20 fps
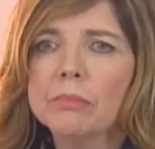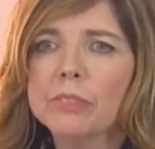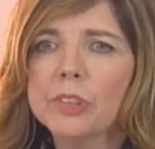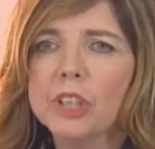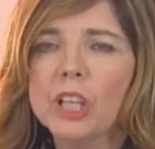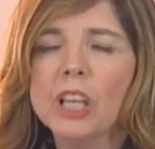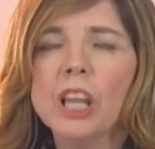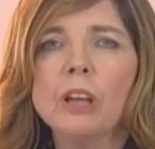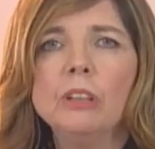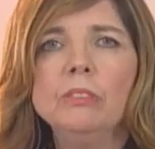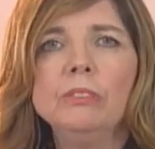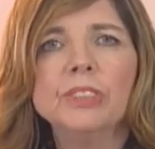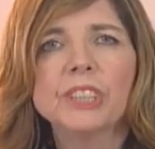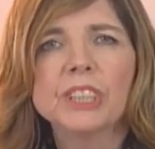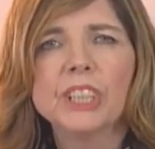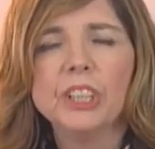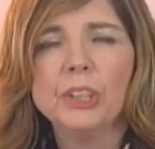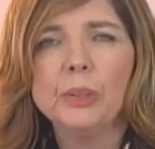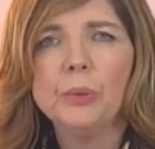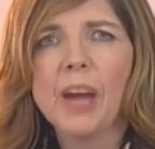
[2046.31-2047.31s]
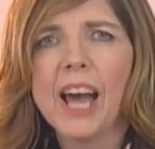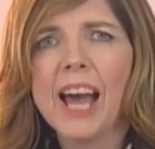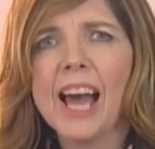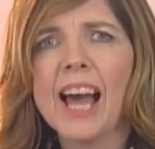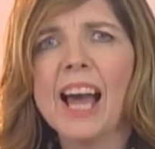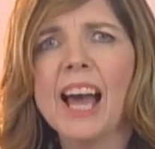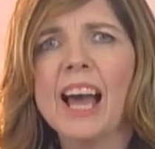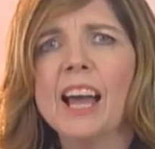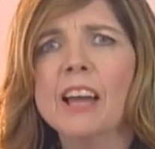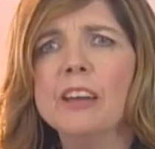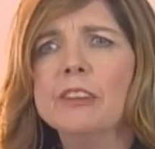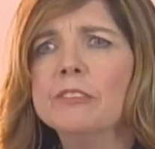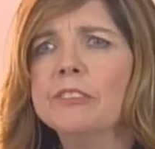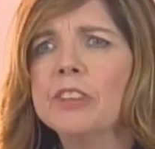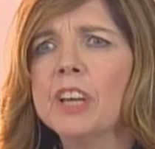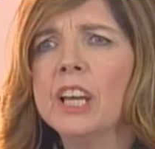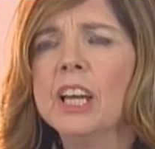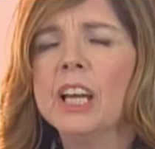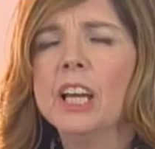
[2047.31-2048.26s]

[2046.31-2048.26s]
loans that you have,